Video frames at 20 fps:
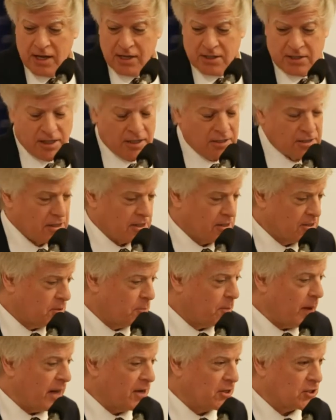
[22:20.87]
since the
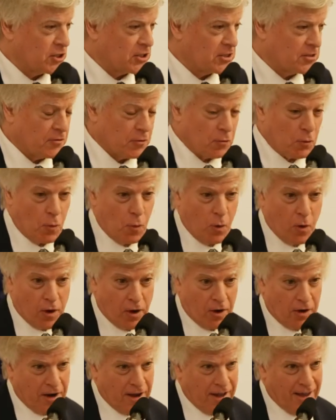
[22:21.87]
Spanish Civil
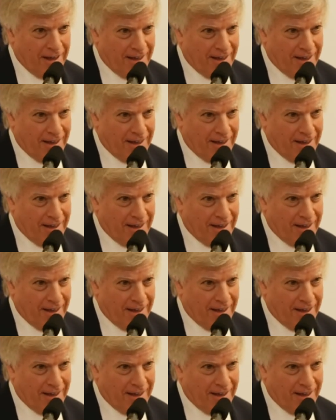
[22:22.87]
War,